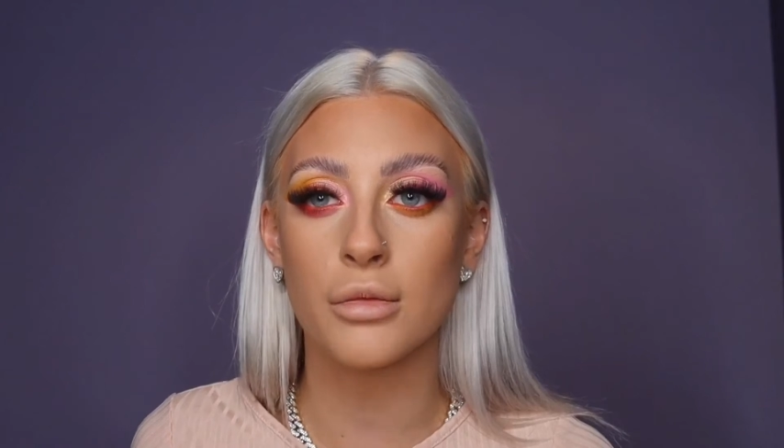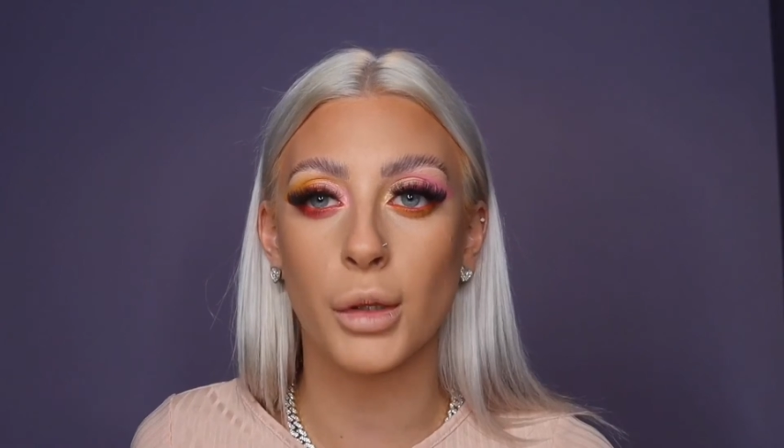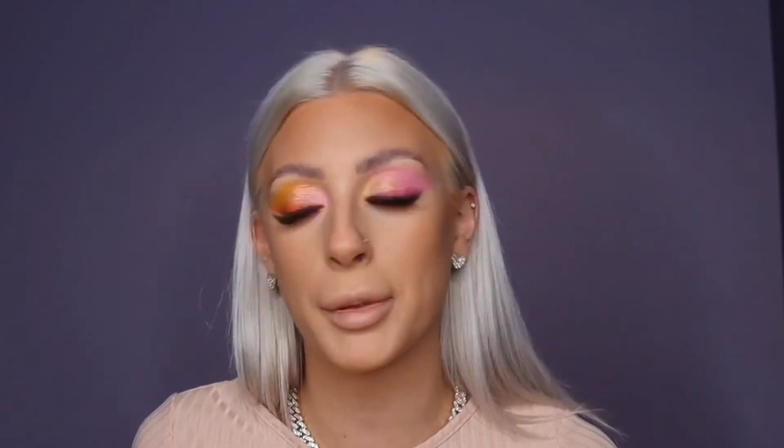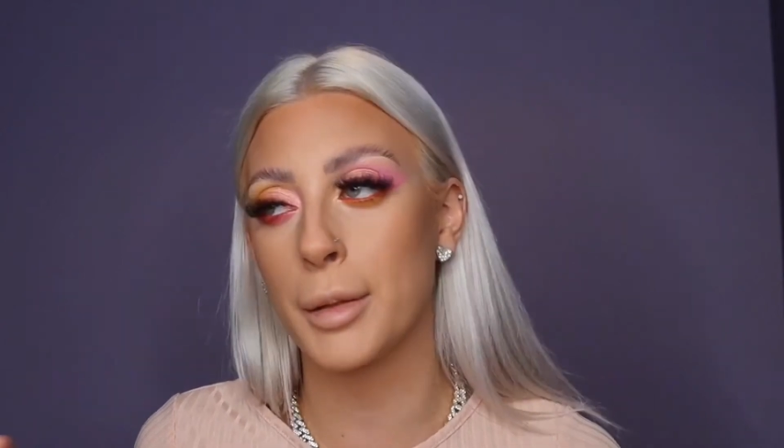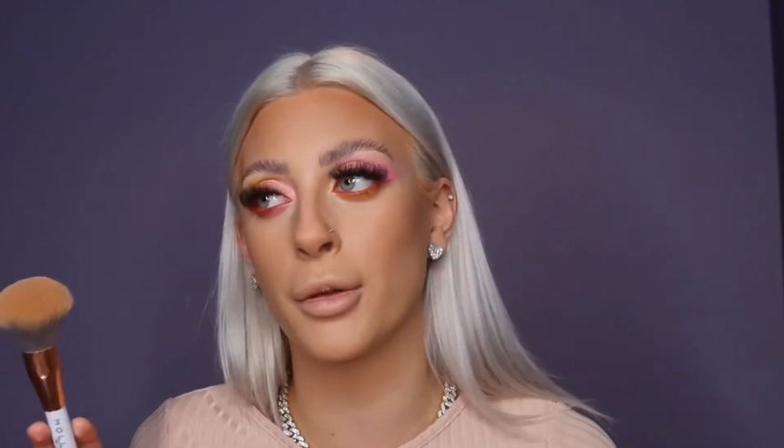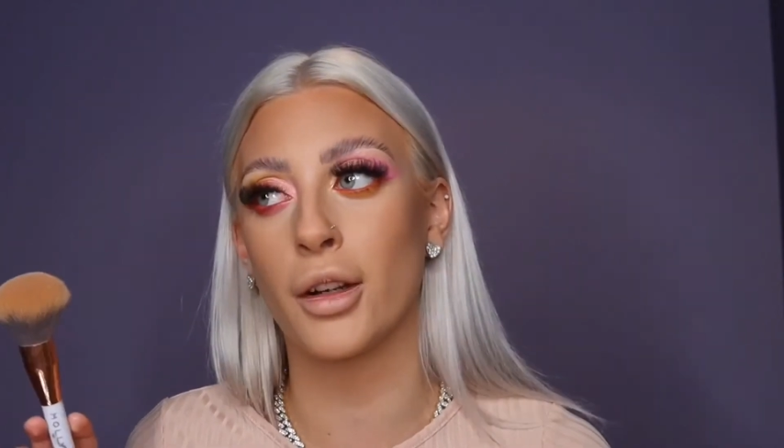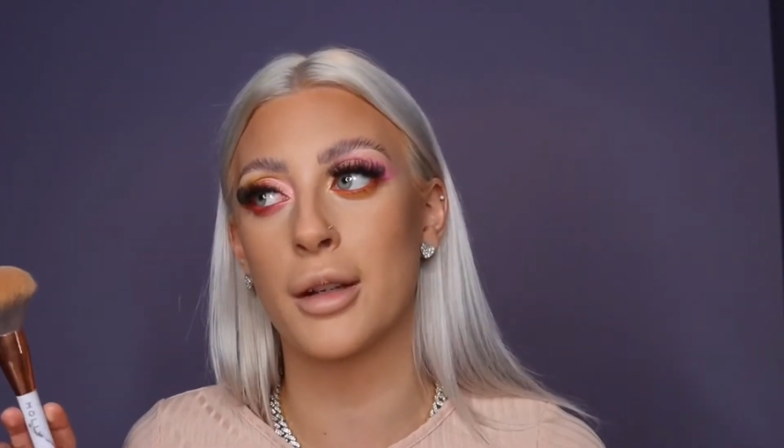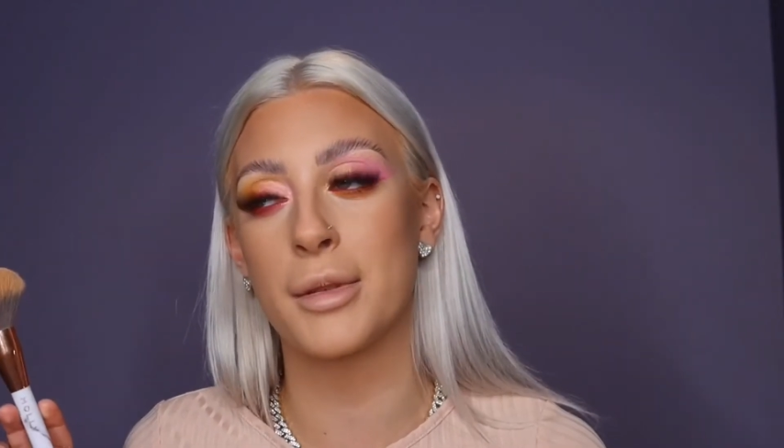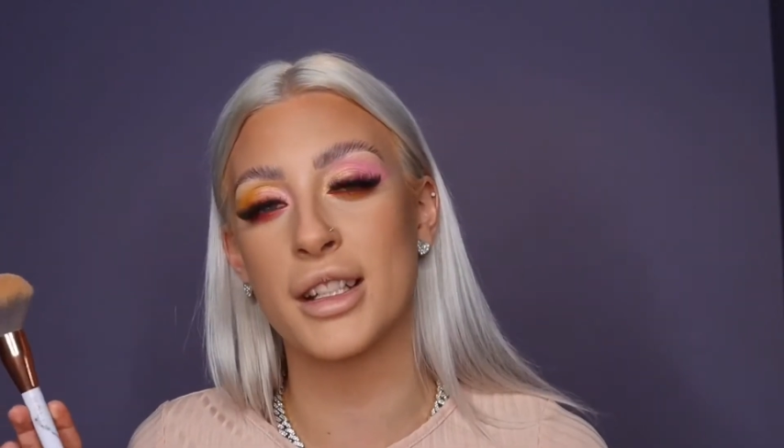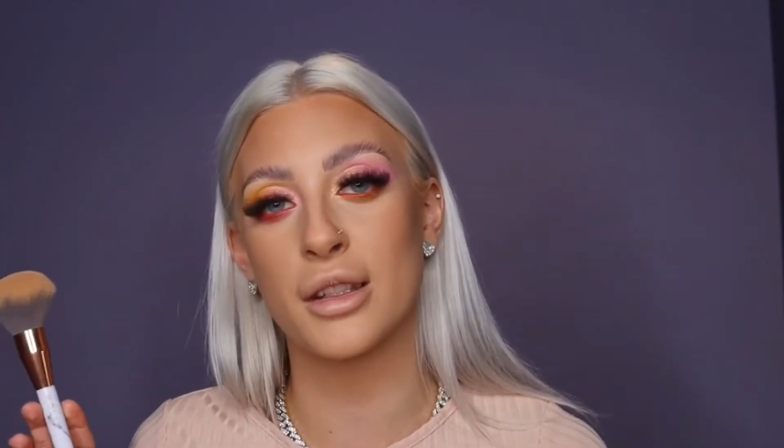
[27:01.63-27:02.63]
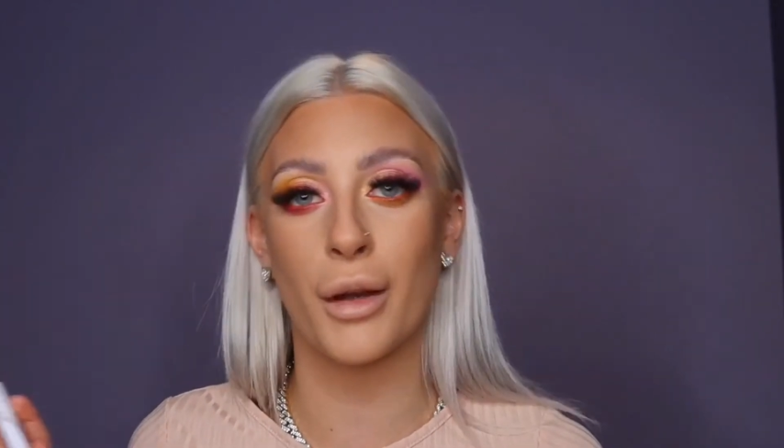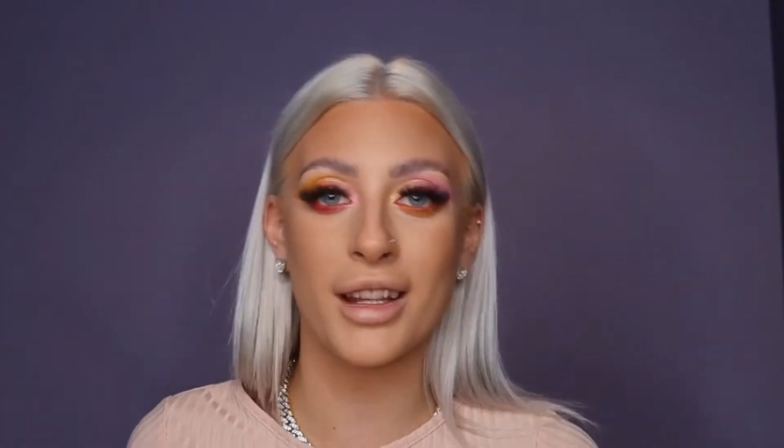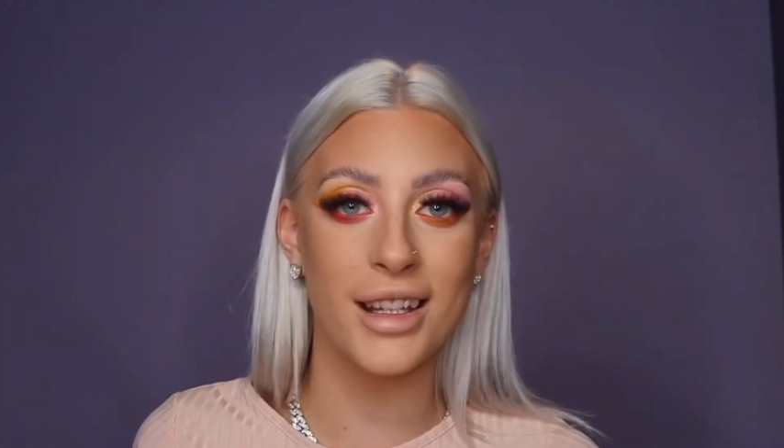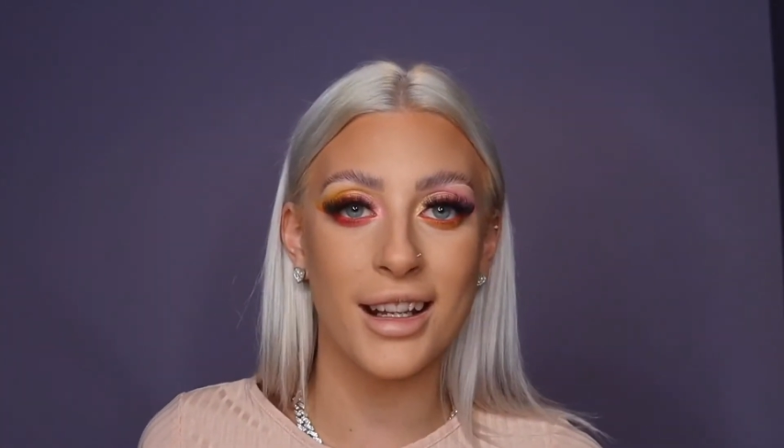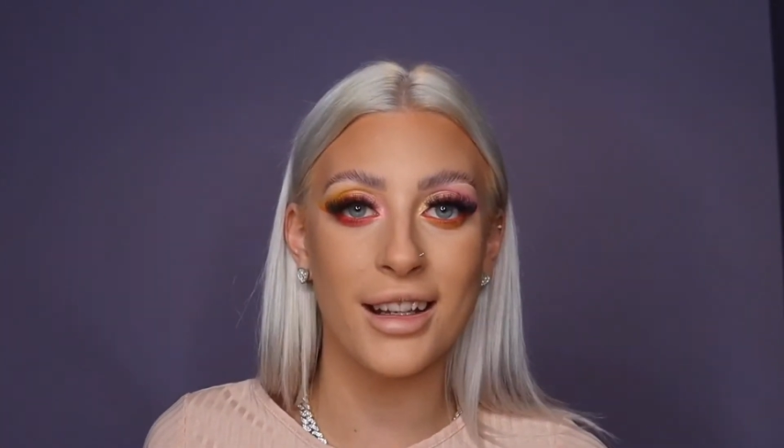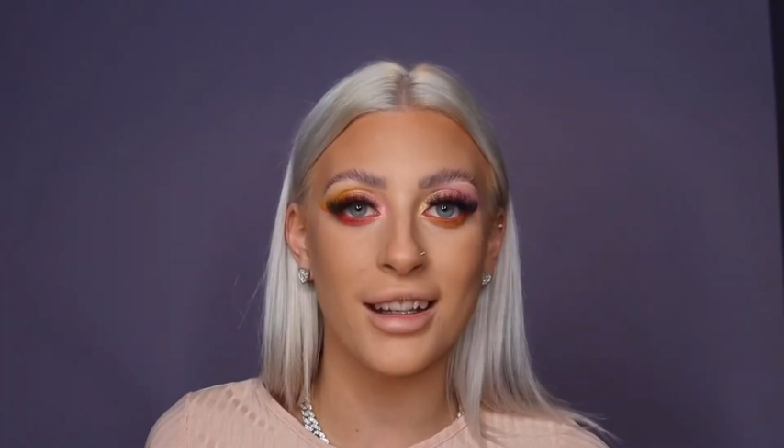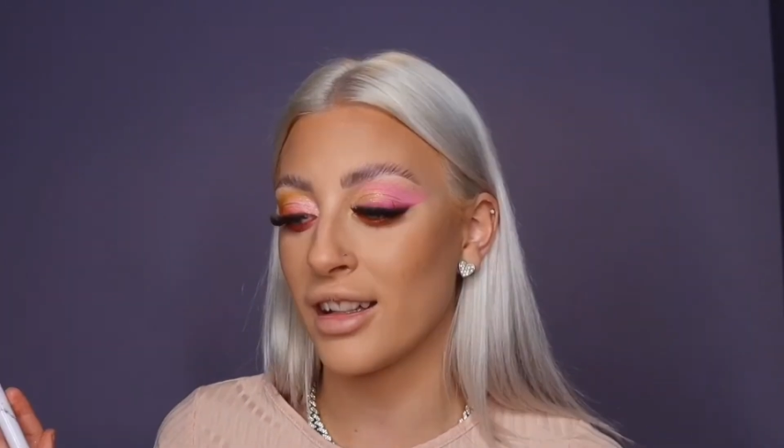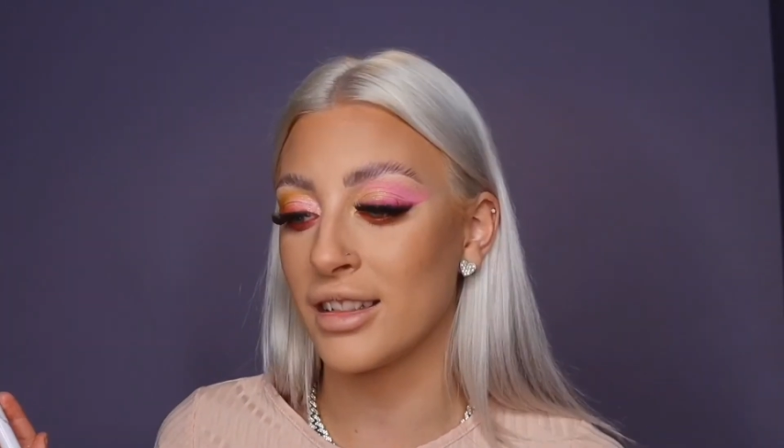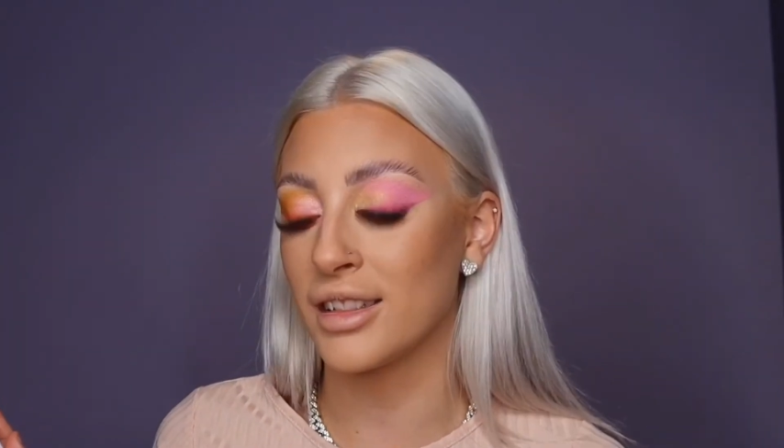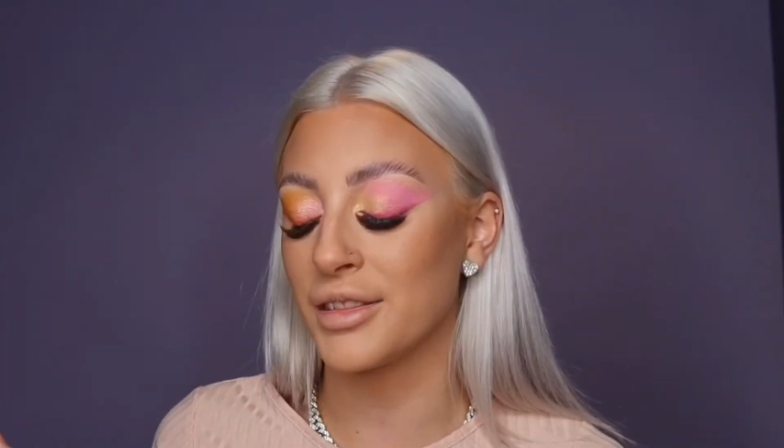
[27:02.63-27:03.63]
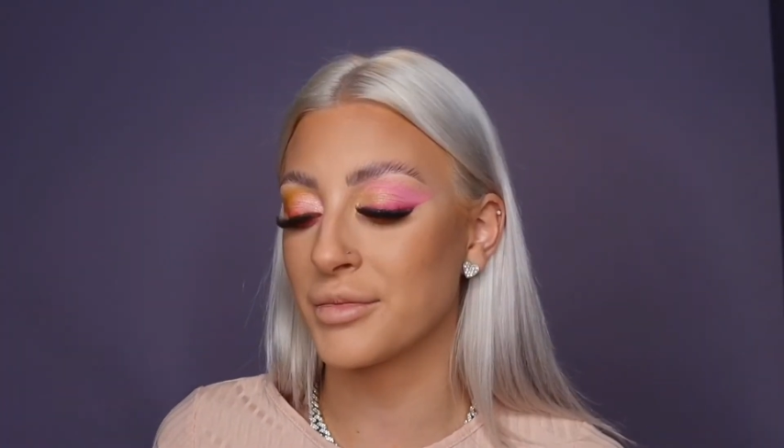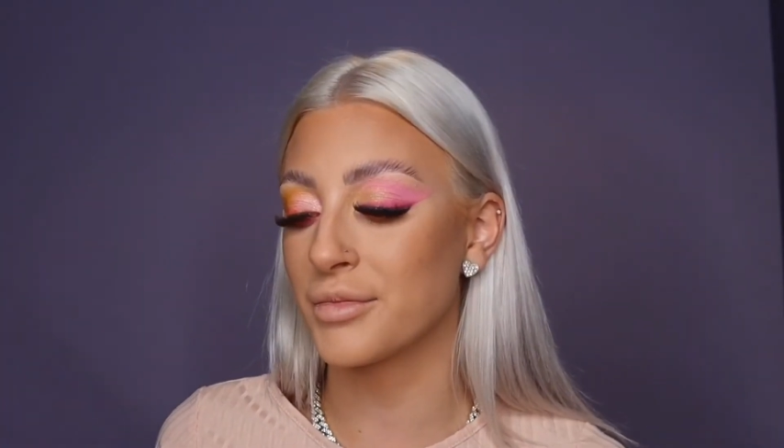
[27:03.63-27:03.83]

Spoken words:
where people are going to be sweating and